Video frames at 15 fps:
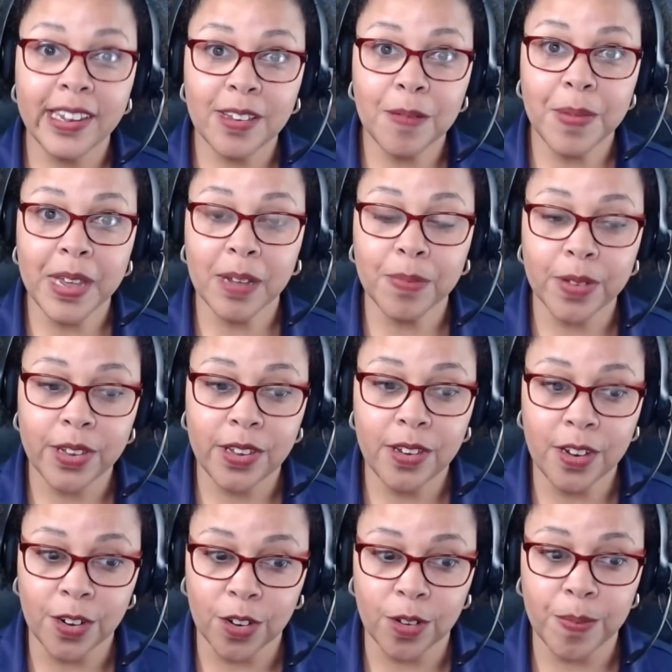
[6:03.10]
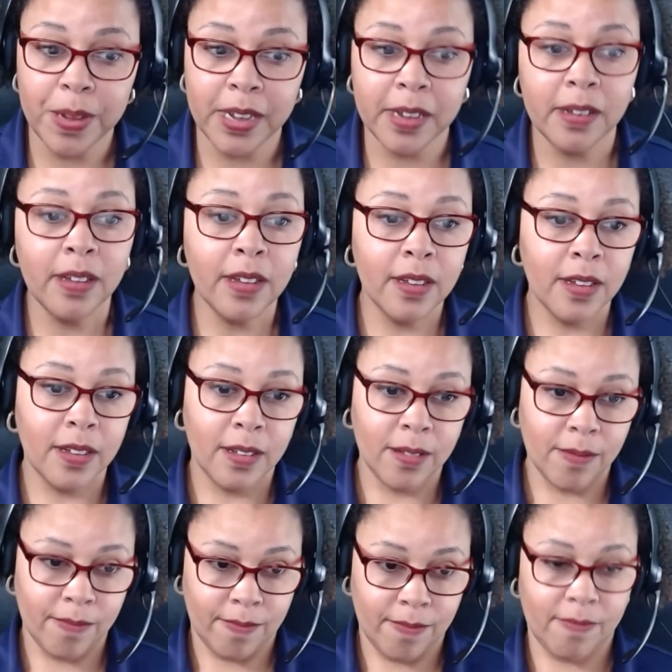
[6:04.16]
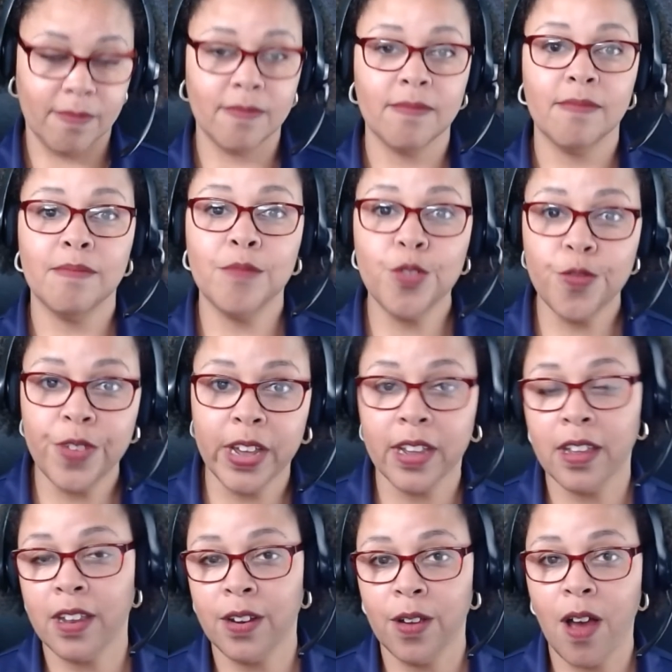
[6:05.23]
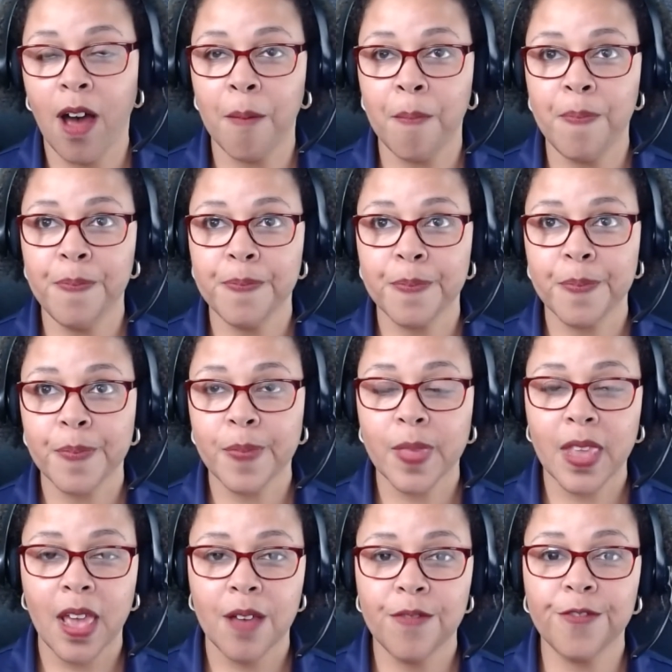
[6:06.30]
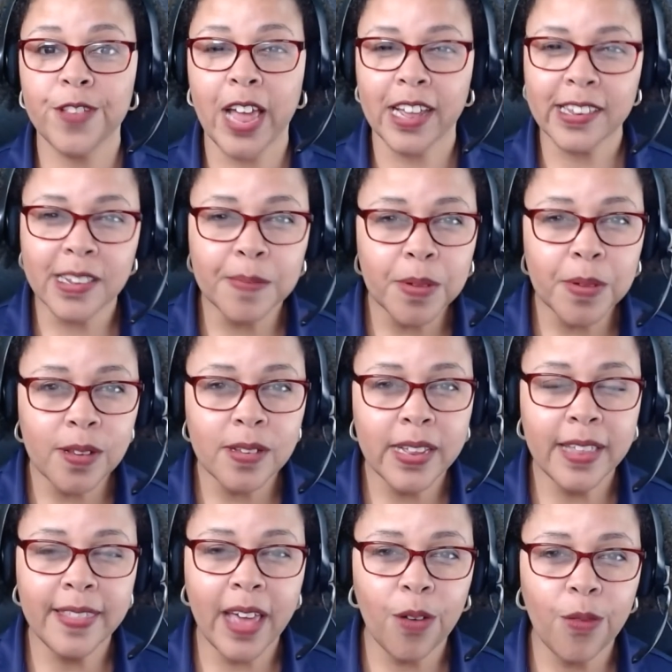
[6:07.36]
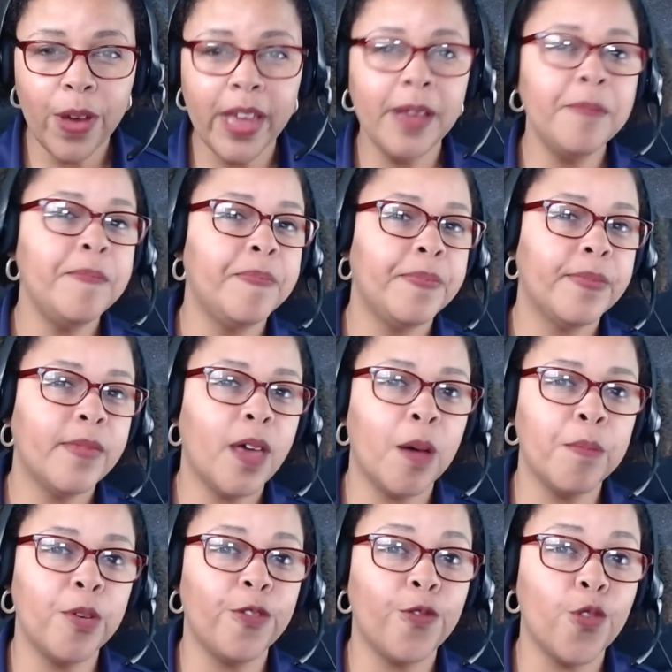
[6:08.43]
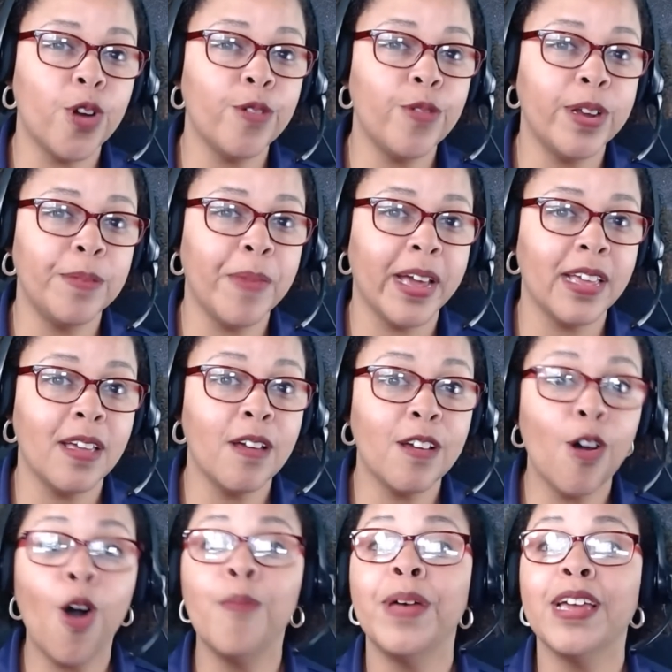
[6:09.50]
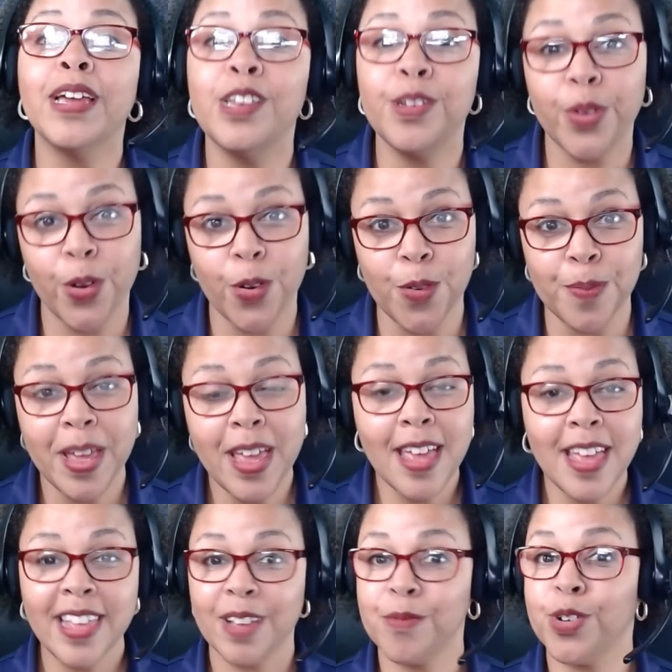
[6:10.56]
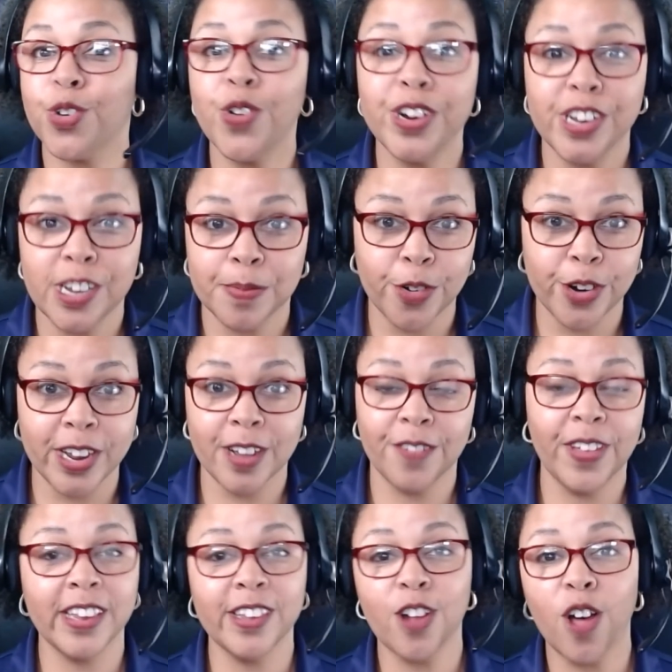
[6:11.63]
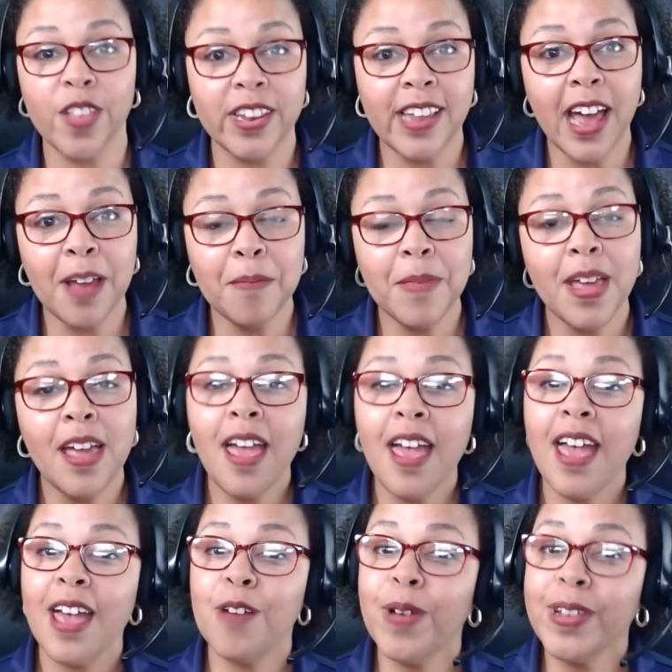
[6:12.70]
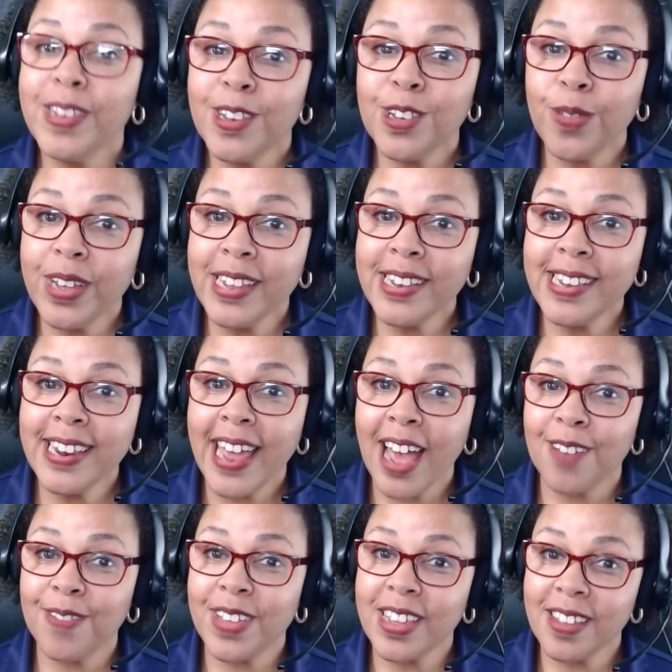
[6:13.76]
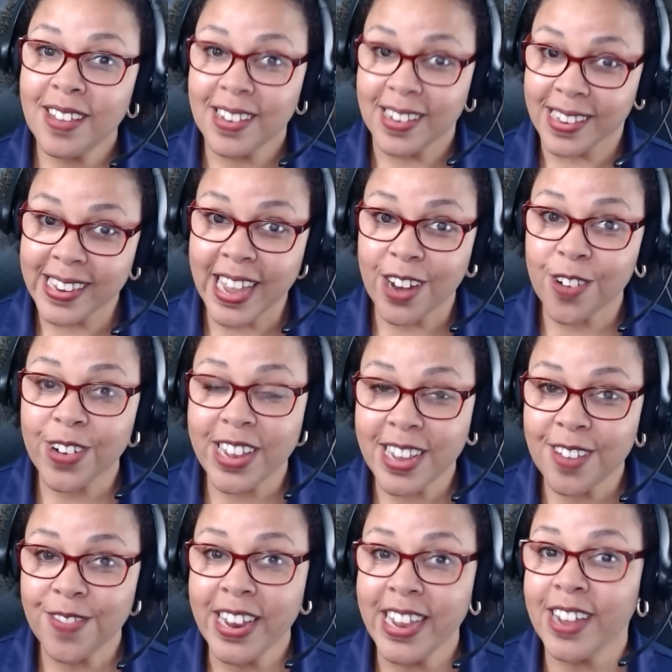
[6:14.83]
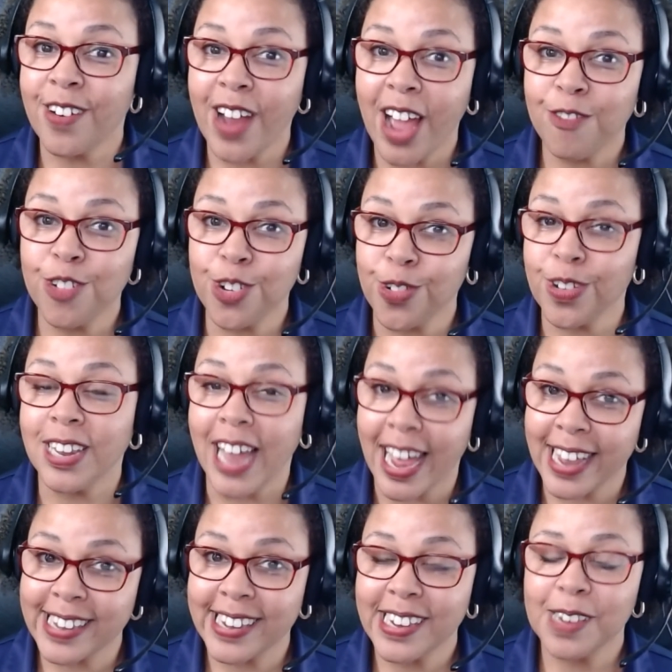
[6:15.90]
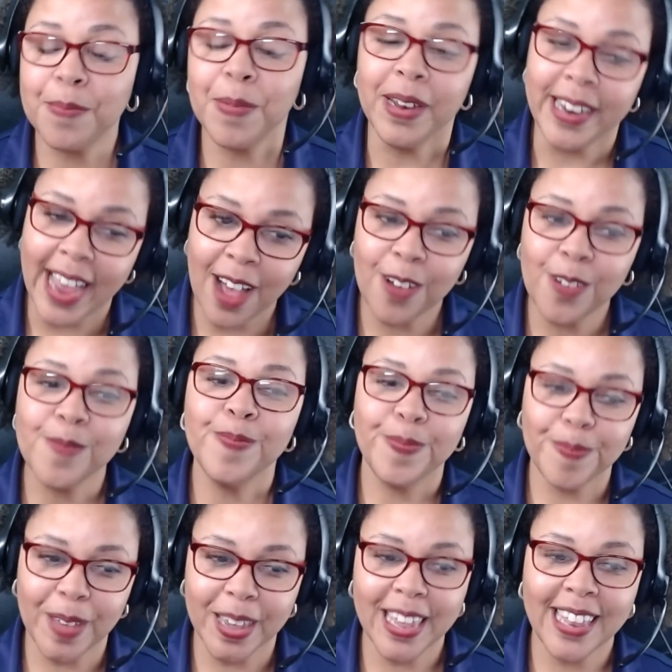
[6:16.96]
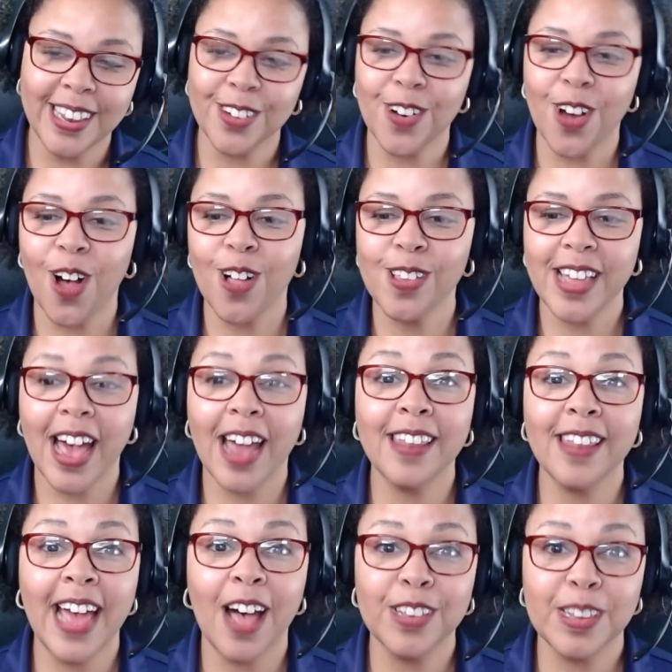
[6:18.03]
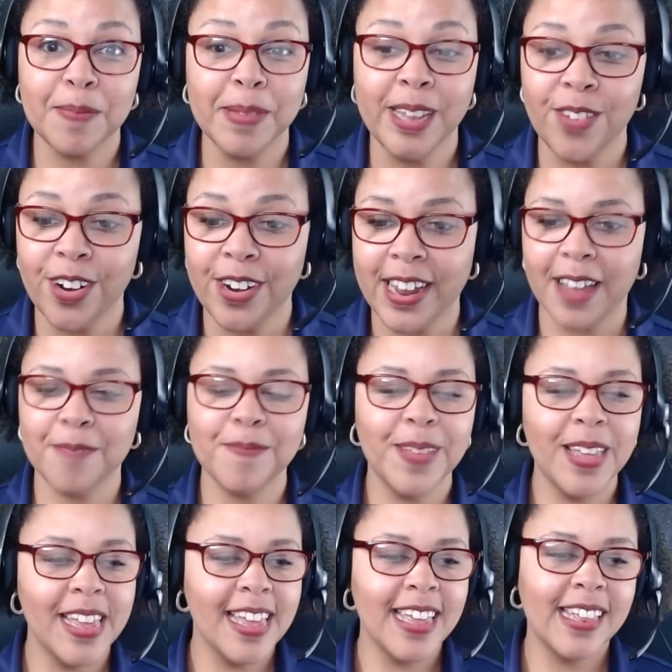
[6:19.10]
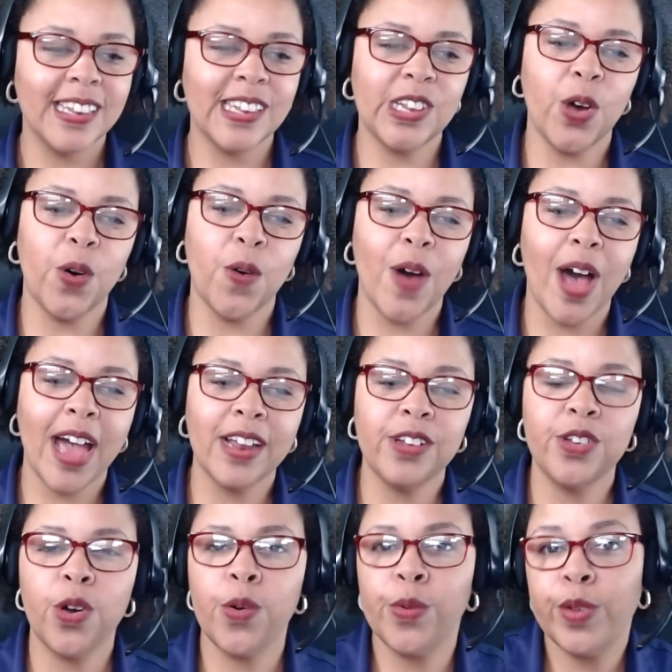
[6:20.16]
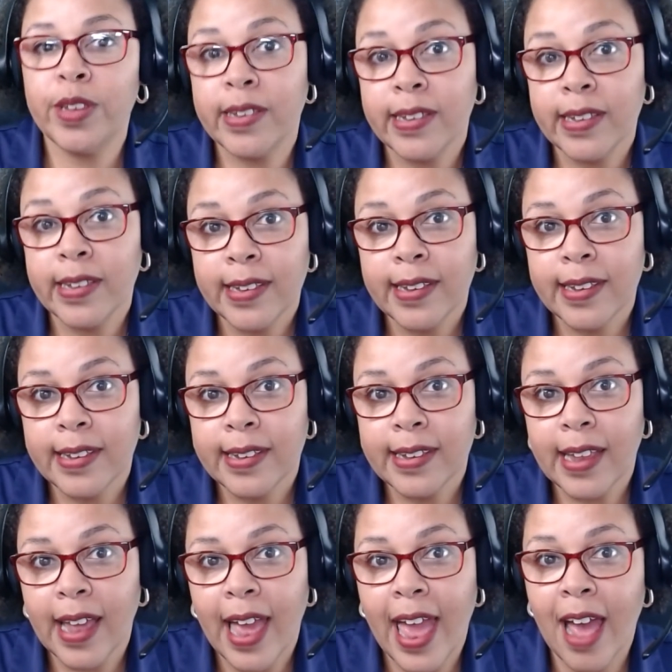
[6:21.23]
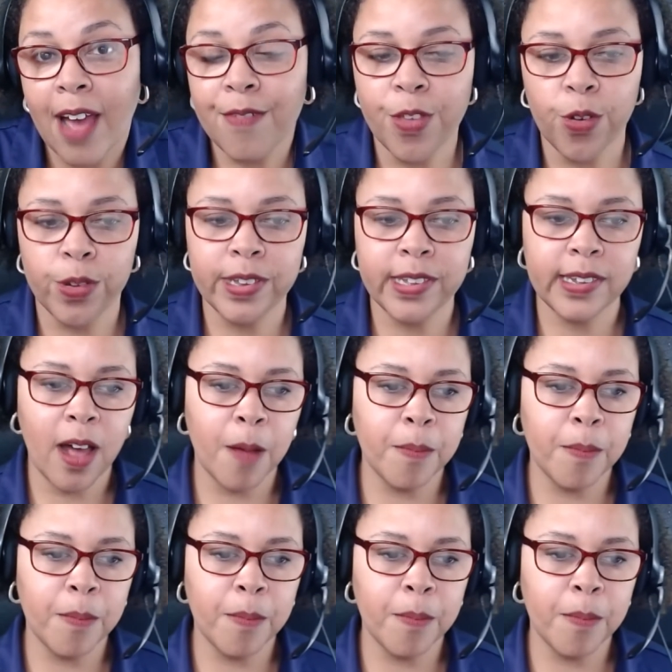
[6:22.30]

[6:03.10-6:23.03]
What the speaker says: to be able to, to be moving, flexible in that way. Before, when all my kids were home and we're going to sporting events all the time, it wasn't so easy to have later evening or afternoon classes. But now my kids are all out of the house, believe it or not. So I don't have those